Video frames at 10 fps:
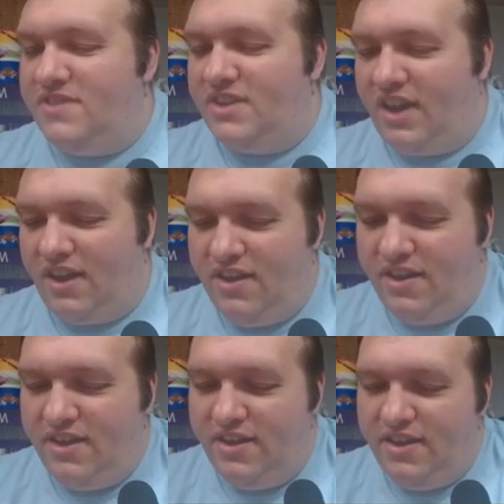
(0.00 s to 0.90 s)
Okay.
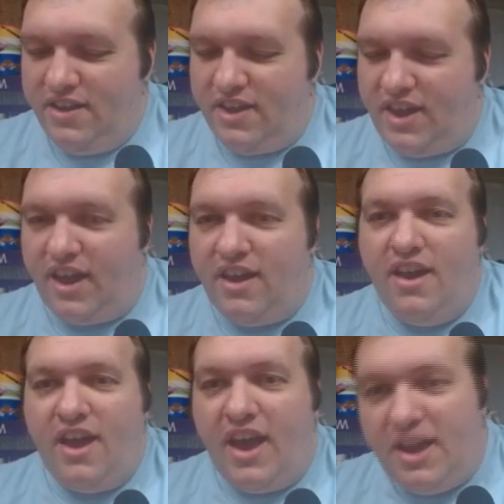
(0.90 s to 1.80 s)
Okay.
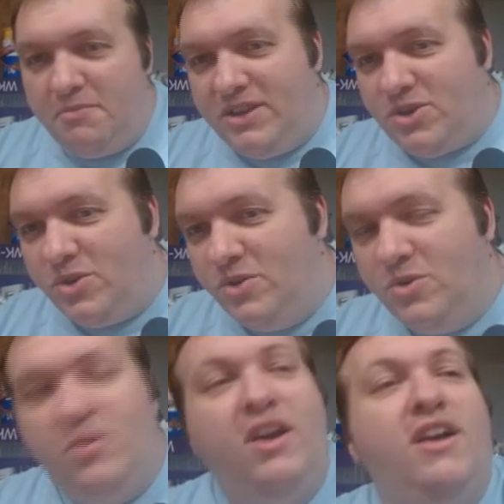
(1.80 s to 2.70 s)
Enemy 2.